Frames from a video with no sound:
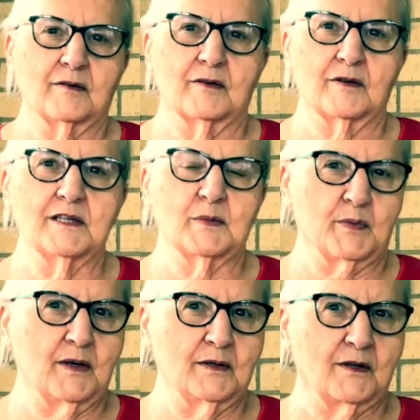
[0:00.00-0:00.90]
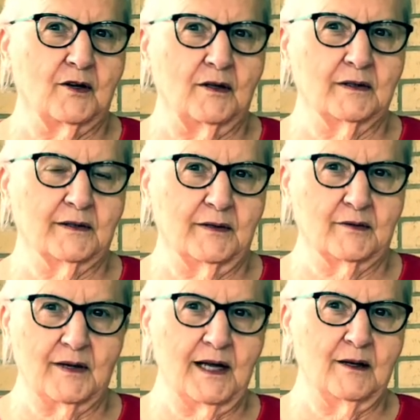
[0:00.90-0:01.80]
Ray's brother called
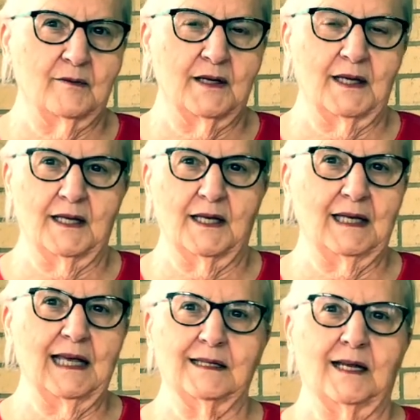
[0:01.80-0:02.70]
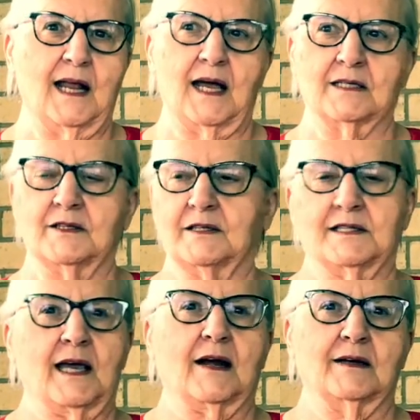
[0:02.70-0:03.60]
right away. He had that accident on
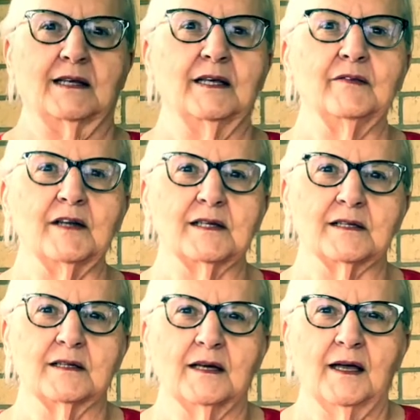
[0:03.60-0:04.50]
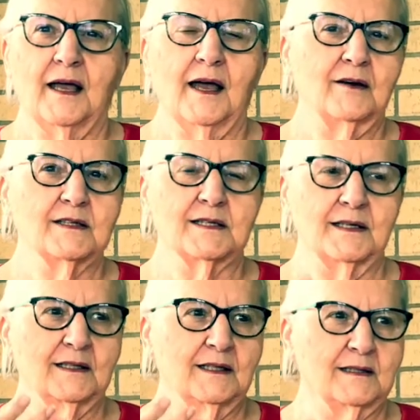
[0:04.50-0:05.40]
Saturday evenings. And on
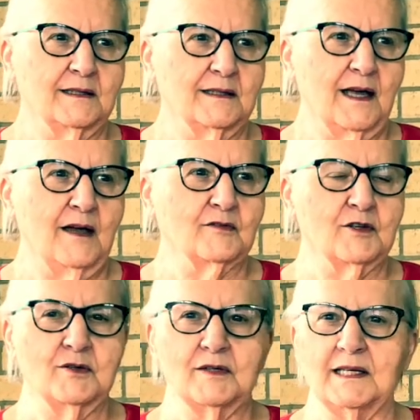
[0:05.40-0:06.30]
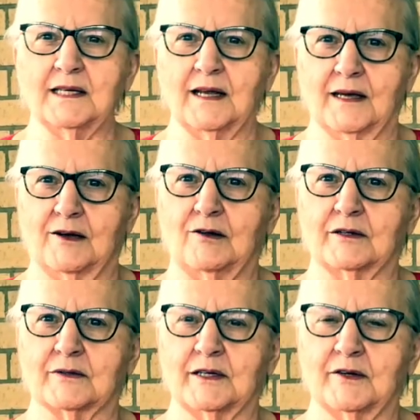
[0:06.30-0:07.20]
Sundays afternoon, Eli called
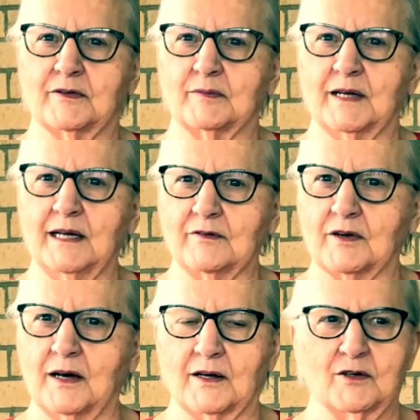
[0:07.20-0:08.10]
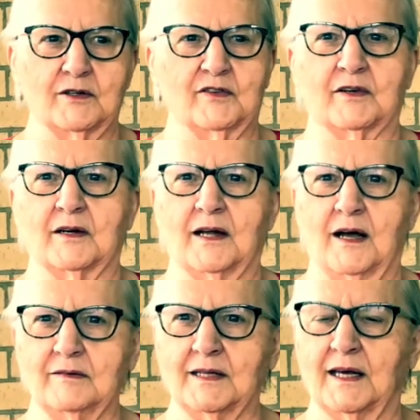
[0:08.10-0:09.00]
already from Denver, and I couldn't figure out how
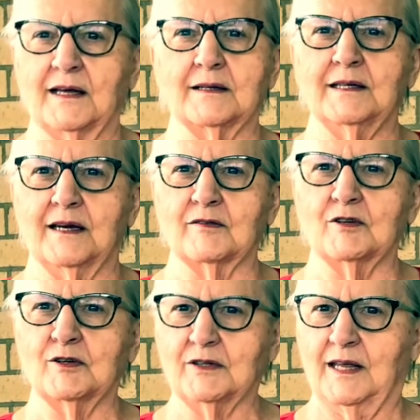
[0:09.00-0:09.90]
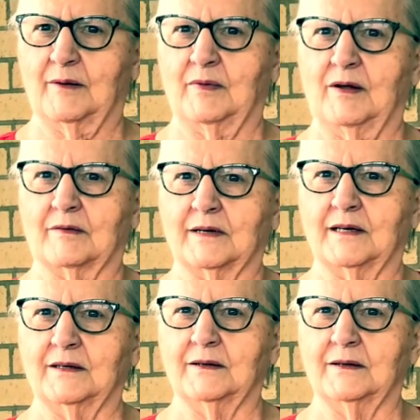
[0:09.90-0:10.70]
in the hell he ever knew that already, you know.